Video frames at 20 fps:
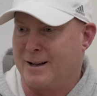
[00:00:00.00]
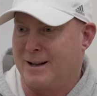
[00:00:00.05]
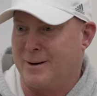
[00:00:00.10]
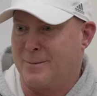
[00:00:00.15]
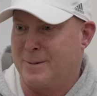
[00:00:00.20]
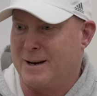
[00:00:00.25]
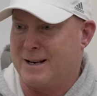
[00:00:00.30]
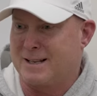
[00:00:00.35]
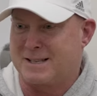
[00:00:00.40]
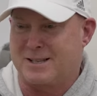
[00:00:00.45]
You know, I
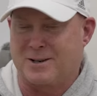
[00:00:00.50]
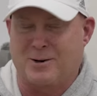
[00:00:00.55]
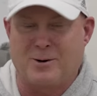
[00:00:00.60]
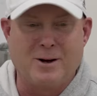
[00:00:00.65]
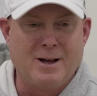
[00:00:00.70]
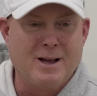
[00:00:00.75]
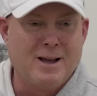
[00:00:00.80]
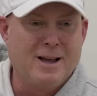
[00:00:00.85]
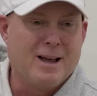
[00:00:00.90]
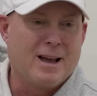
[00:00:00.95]
mean, so
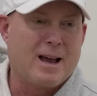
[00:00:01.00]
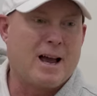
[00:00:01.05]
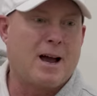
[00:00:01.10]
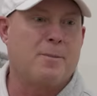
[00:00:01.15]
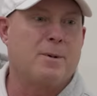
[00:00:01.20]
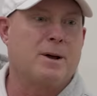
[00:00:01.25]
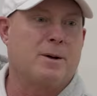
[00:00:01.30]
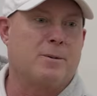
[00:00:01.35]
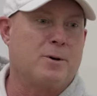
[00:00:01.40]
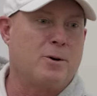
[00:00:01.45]
I
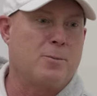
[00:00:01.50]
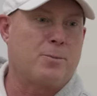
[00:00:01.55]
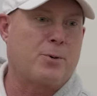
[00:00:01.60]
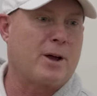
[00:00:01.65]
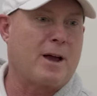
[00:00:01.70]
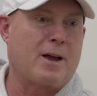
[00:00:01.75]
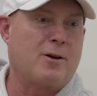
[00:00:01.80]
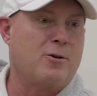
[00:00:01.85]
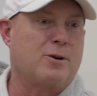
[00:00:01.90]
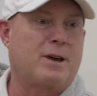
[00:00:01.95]
mean, you
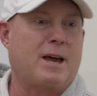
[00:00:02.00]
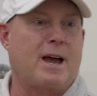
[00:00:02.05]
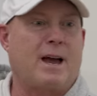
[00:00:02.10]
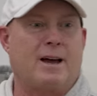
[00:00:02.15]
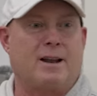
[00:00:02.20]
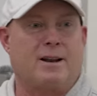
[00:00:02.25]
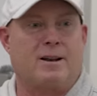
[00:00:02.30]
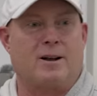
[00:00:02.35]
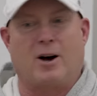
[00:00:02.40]
you can't